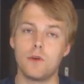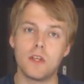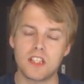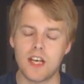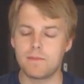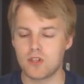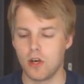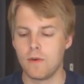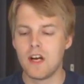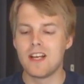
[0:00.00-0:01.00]
the USA.
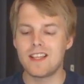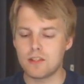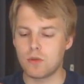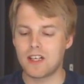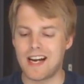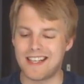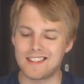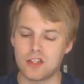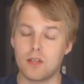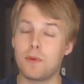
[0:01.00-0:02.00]
So this one, guys,
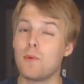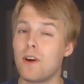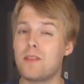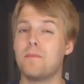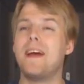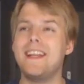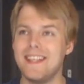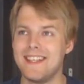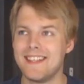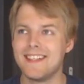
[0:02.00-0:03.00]
is going to be one of the
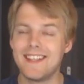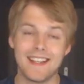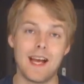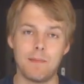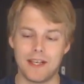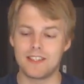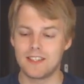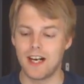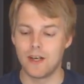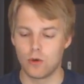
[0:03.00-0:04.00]
many
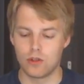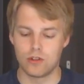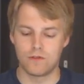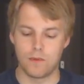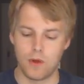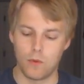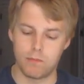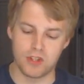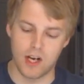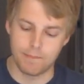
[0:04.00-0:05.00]
Lambics I ordered from their
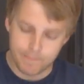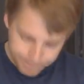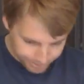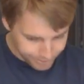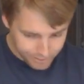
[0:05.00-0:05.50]
web shop,